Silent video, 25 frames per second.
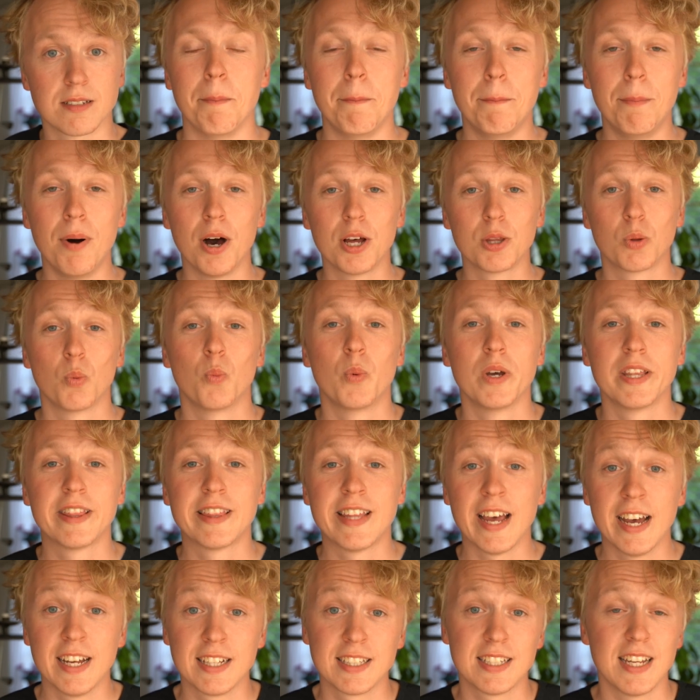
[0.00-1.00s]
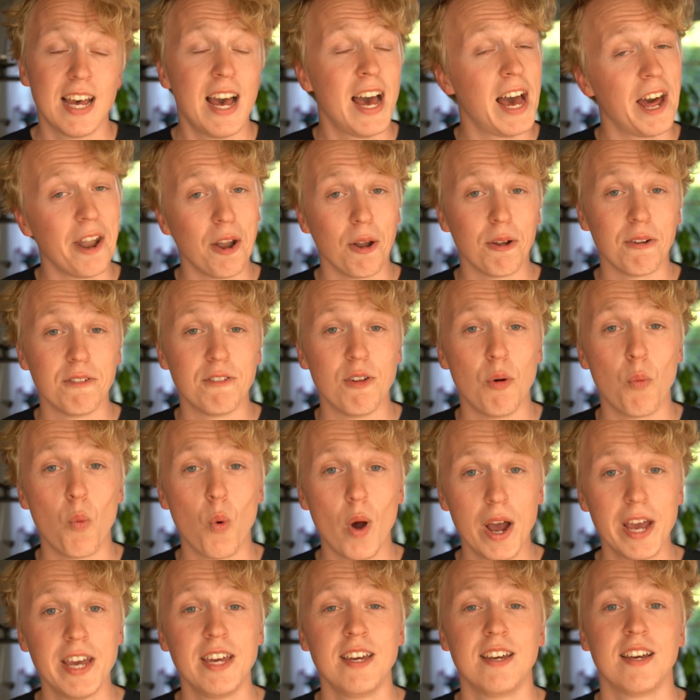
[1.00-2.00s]
But with that out of the
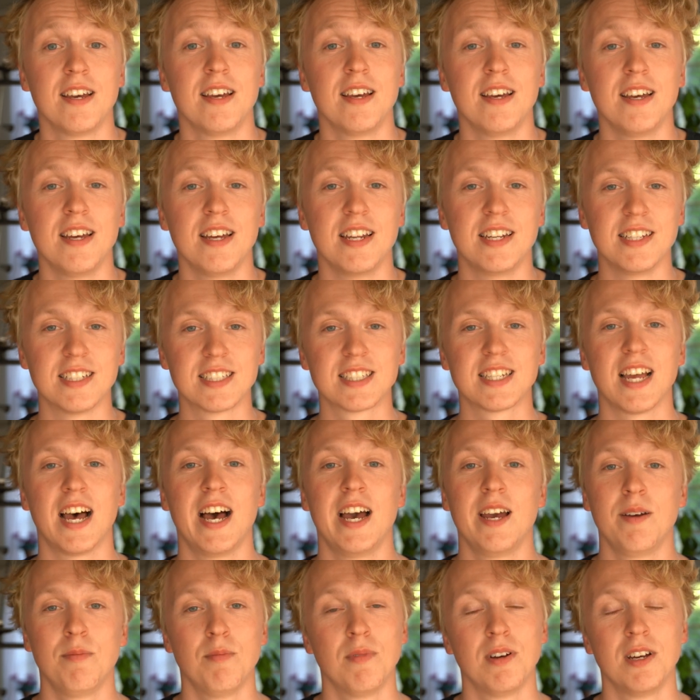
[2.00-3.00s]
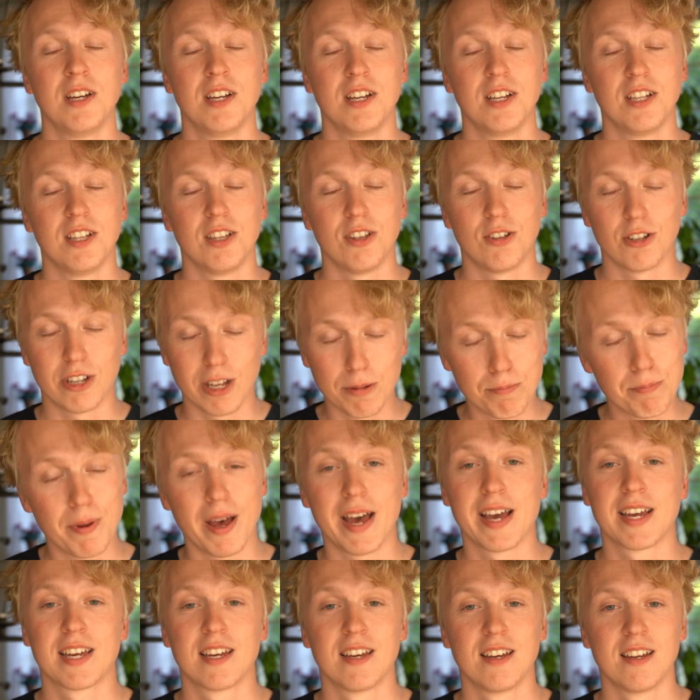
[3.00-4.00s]
way, it is time to get
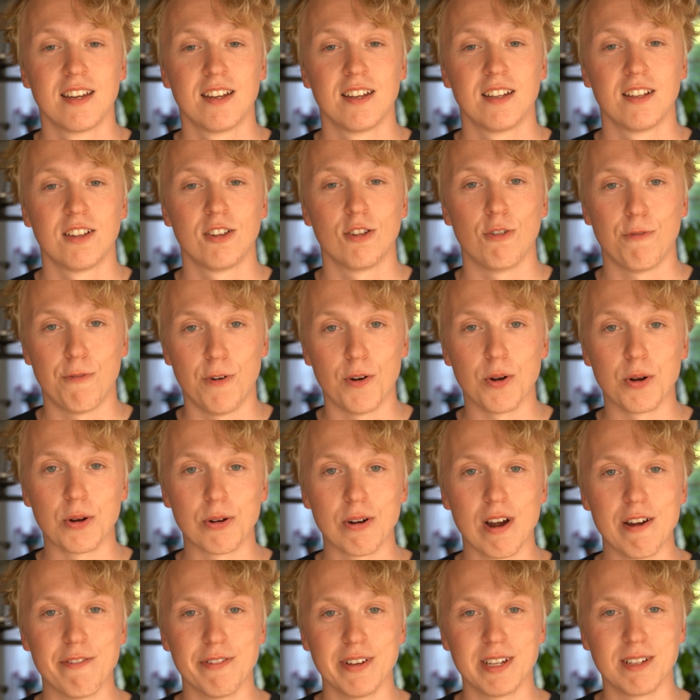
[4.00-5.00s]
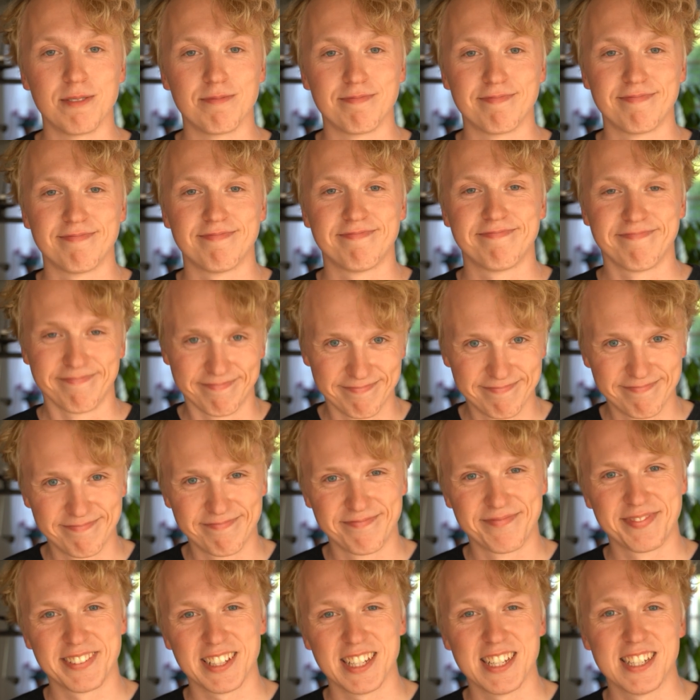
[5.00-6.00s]
back to photographing.
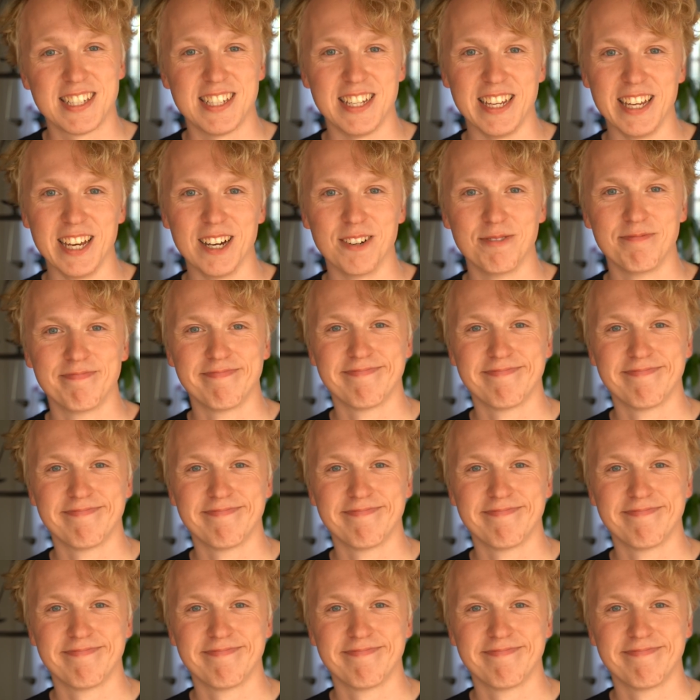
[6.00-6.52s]
See ya.